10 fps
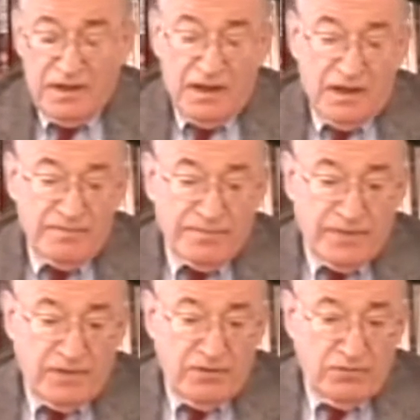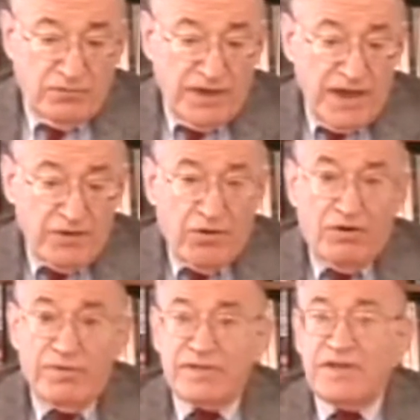uh, we had
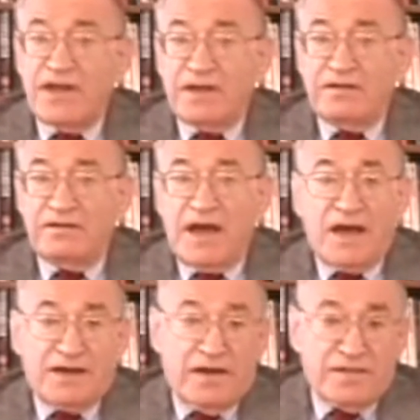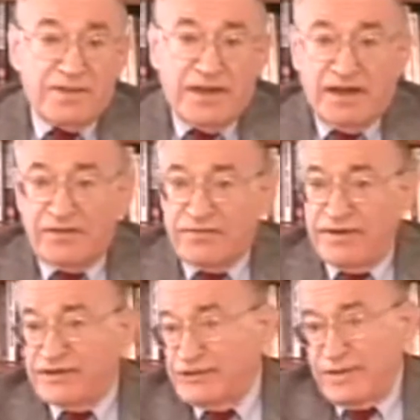always taken diagnostic
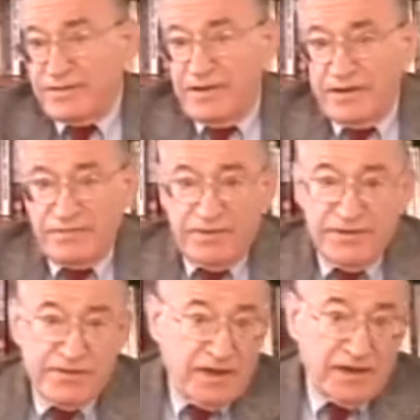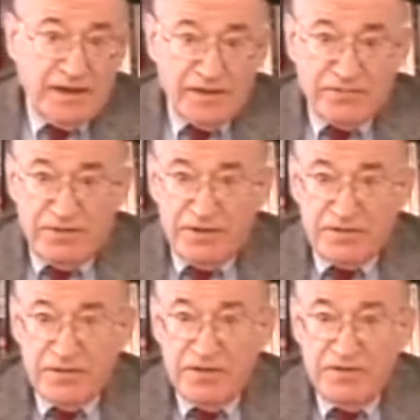x-rays, chest x-rays, dental
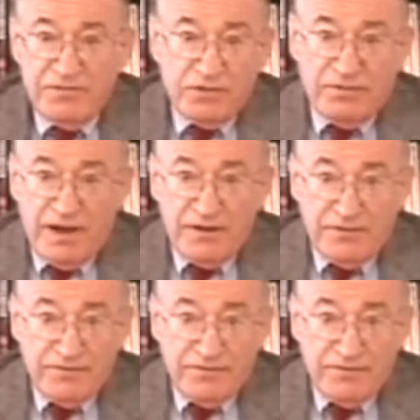x-rays for granted.